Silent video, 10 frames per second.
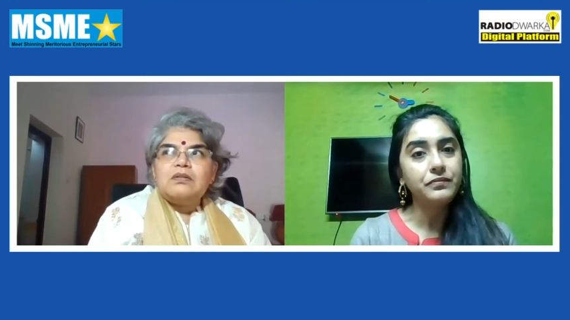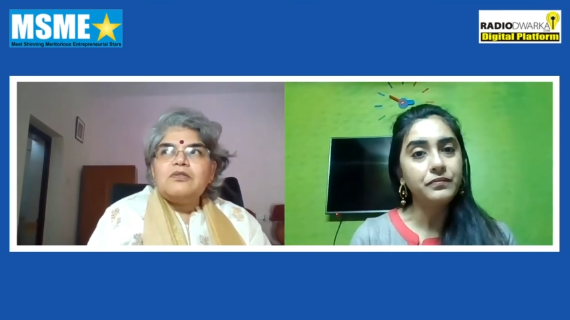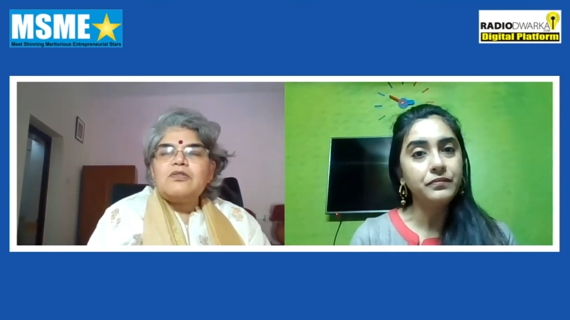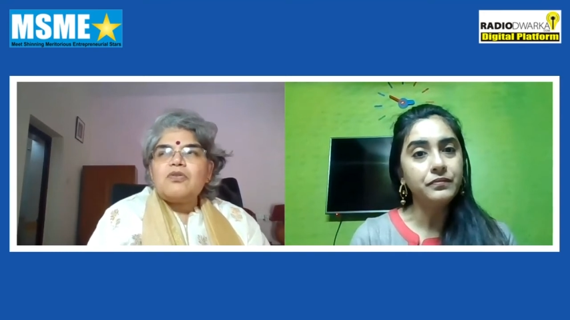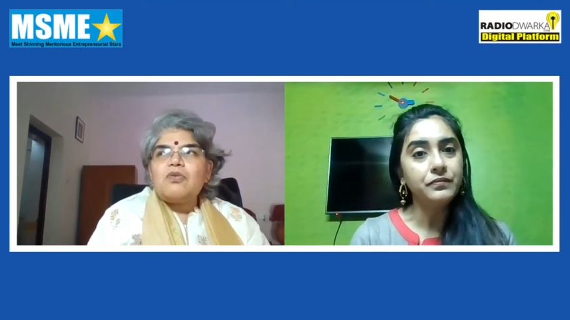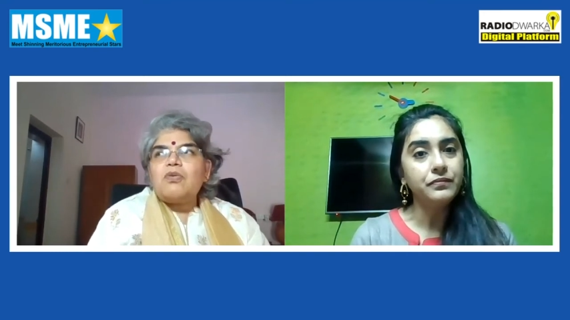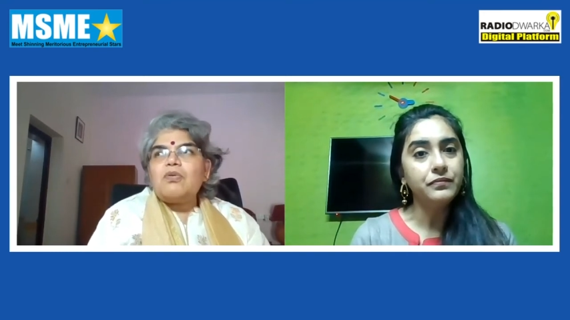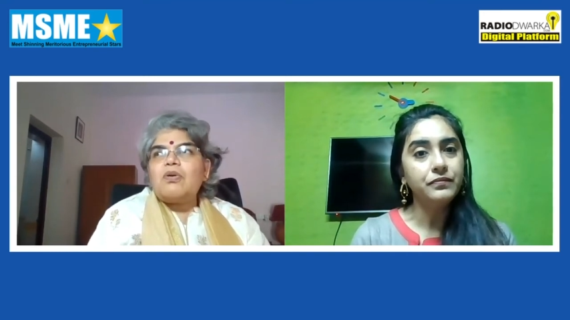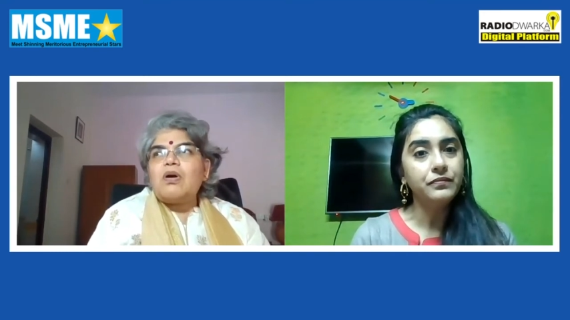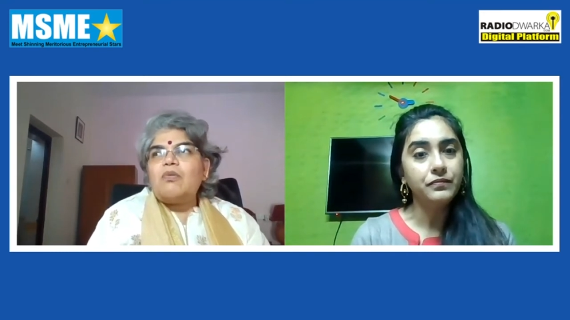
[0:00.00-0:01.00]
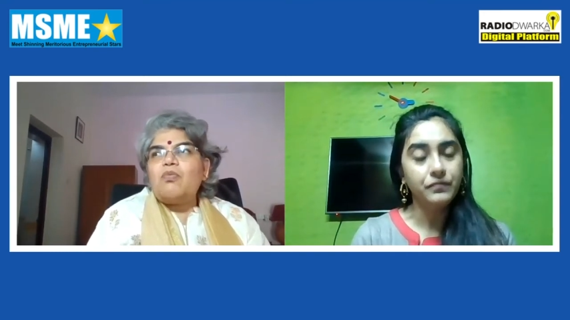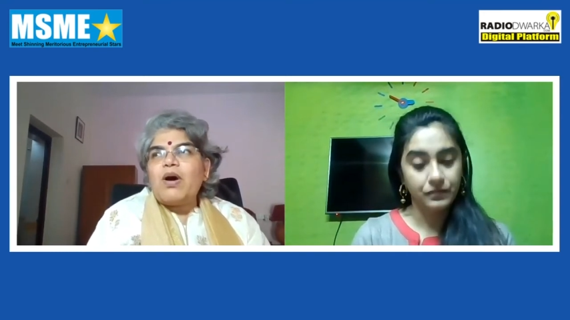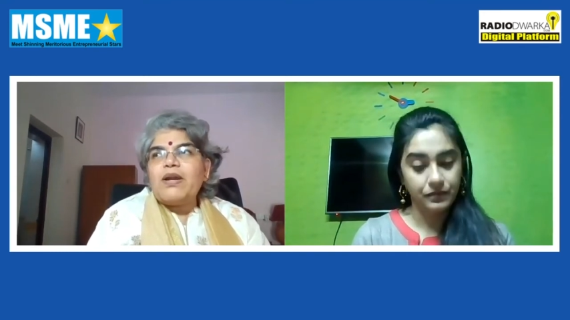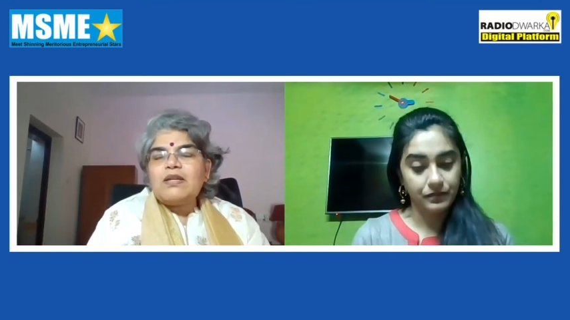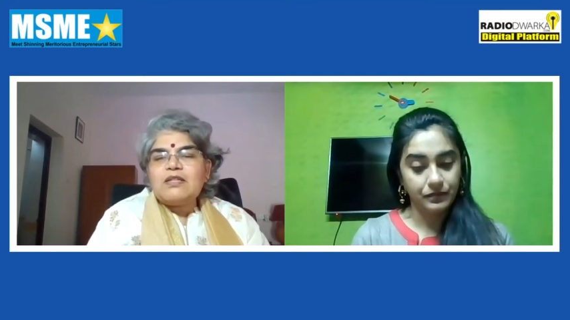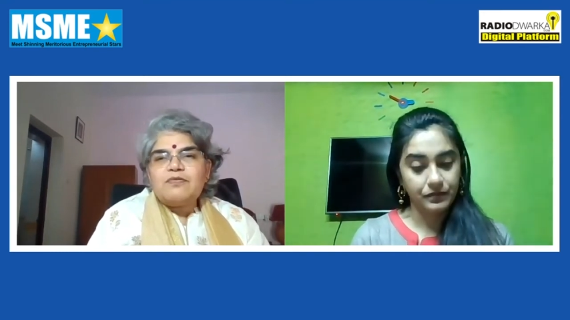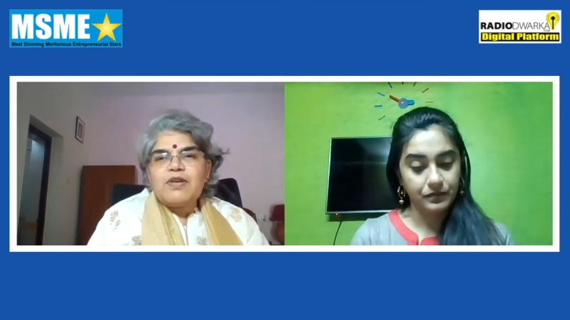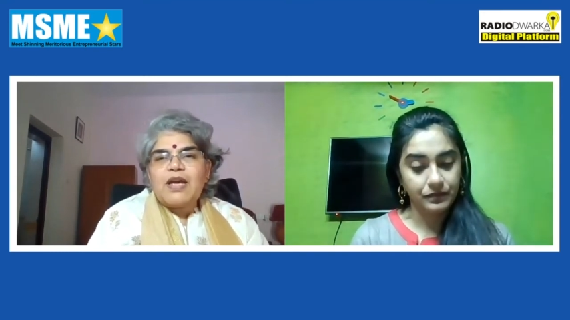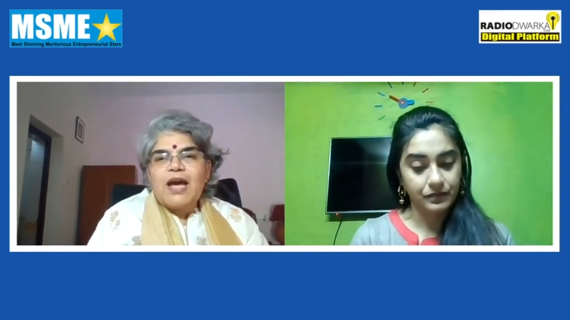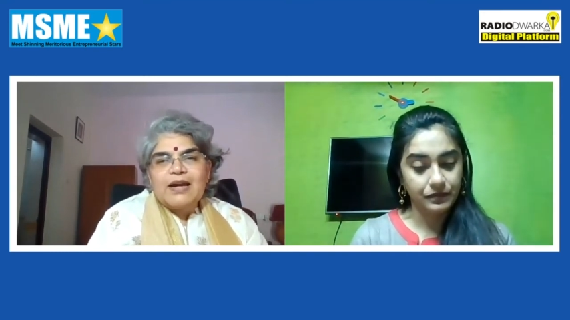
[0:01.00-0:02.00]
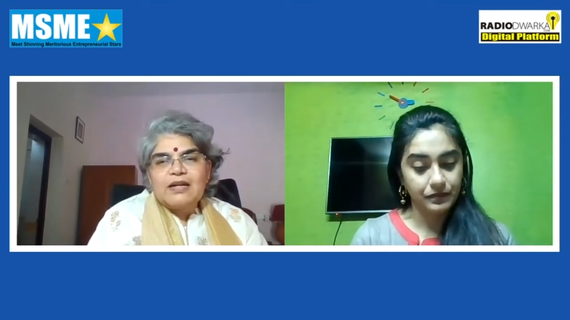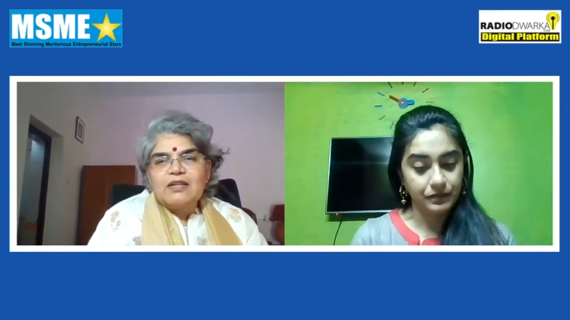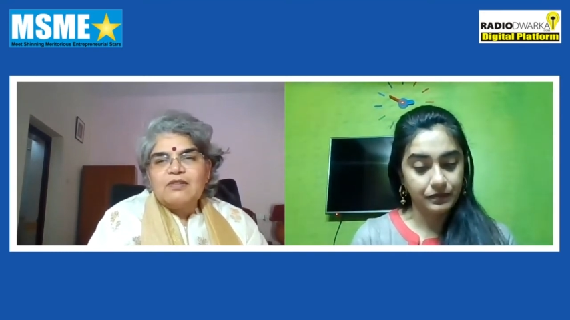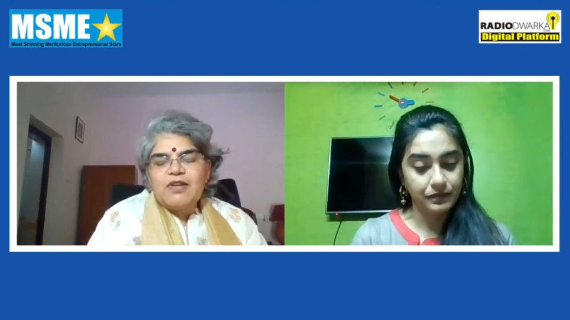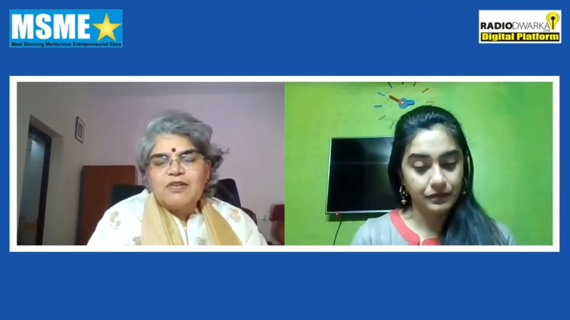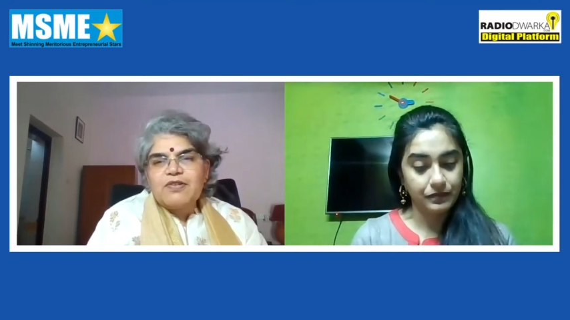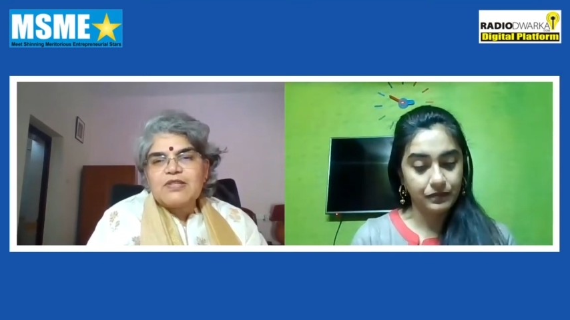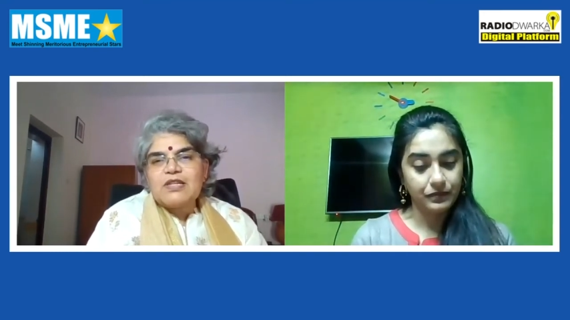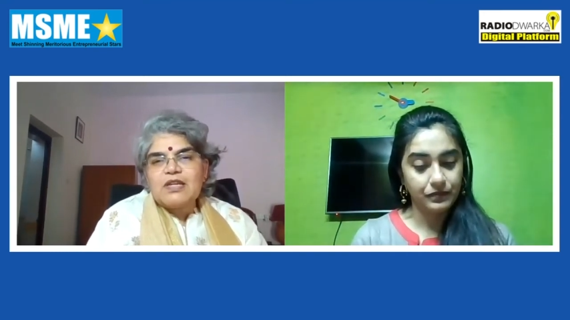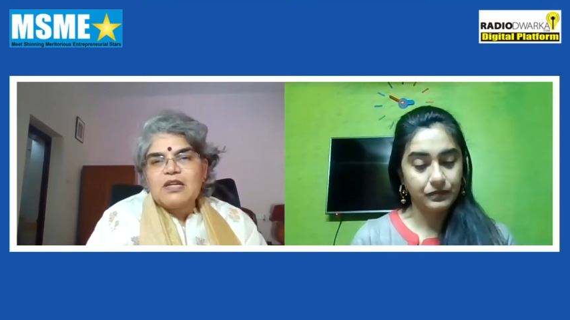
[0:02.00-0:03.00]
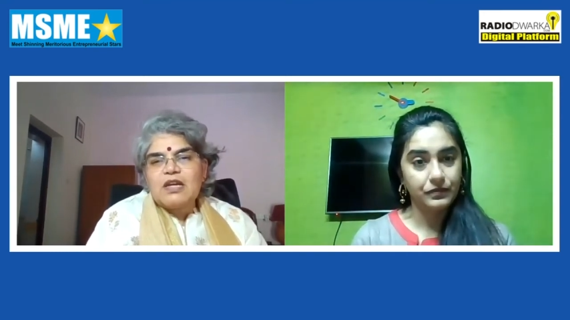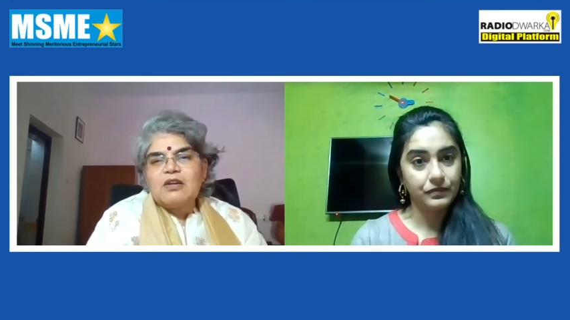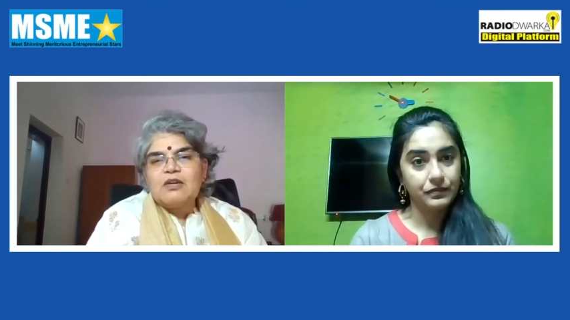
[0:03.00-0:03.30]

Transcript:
Speaker 1: So one is we actively facilitated